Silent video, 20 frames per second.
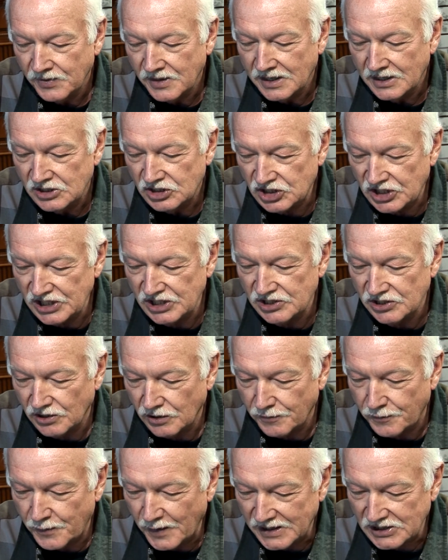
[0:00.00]
seasonal
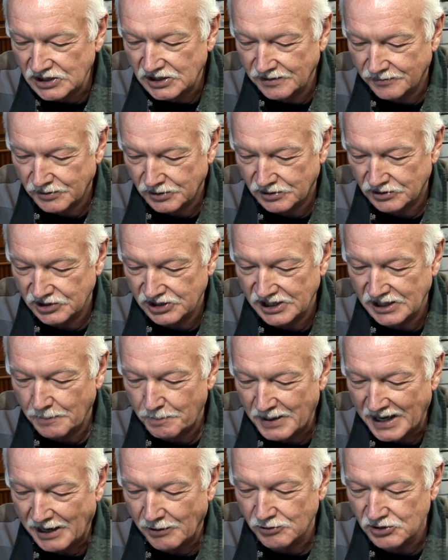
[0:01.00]
festivals, and the
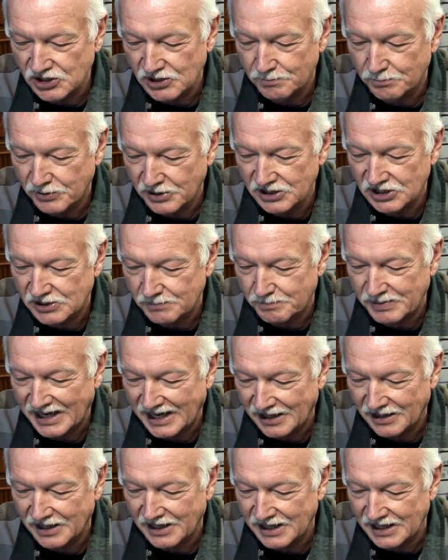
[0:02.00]
powers and
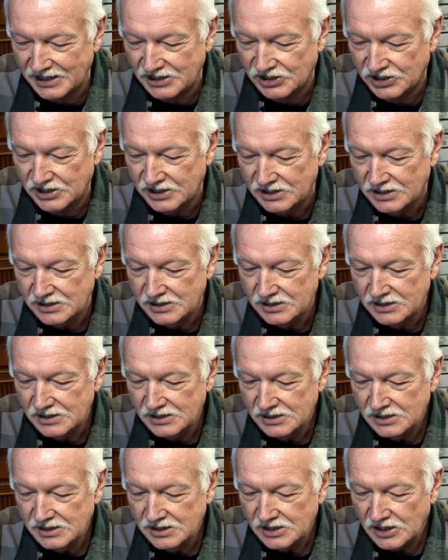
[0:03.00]
principalities
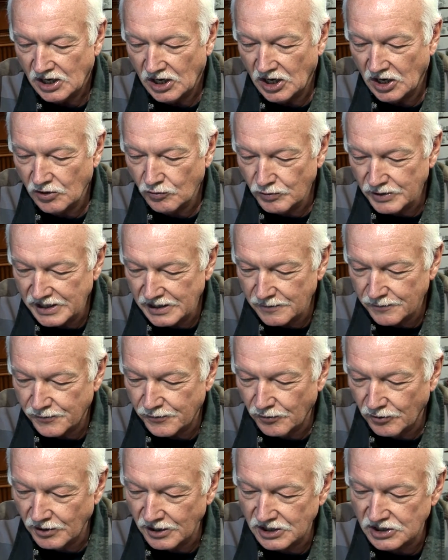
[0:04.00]
are
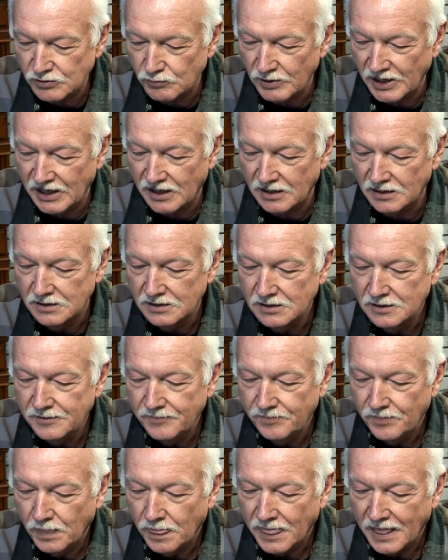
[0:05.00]
reinforced. Well,
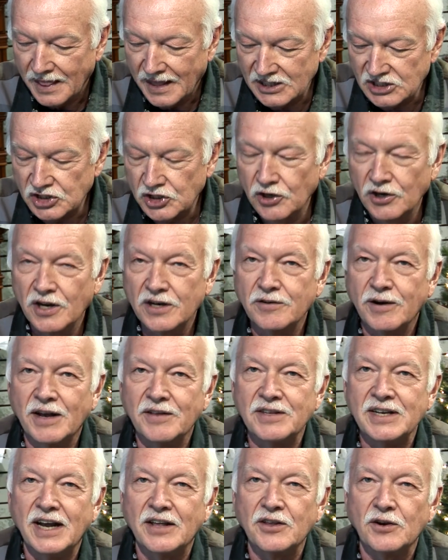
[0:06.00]
let's turn it around
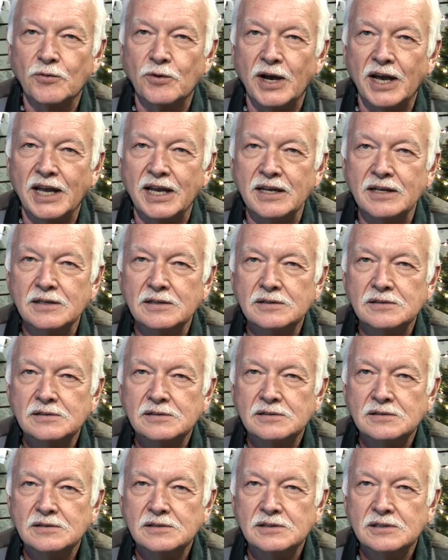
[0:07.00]
the other way.
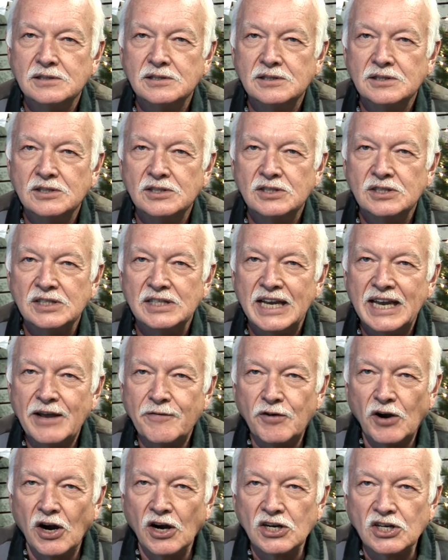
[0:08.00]
If
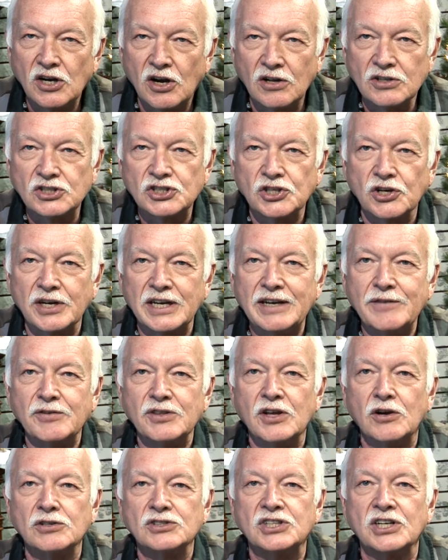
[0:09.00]
our culture, even
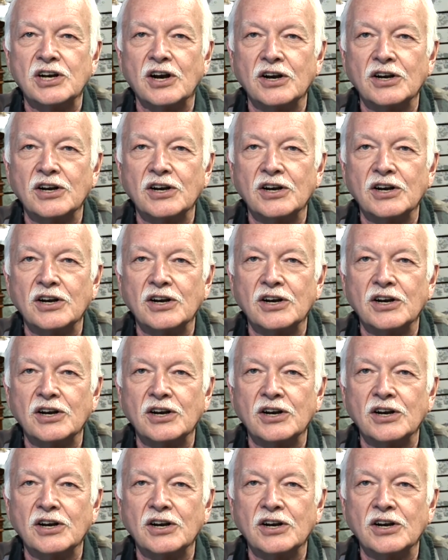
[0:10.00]
those that are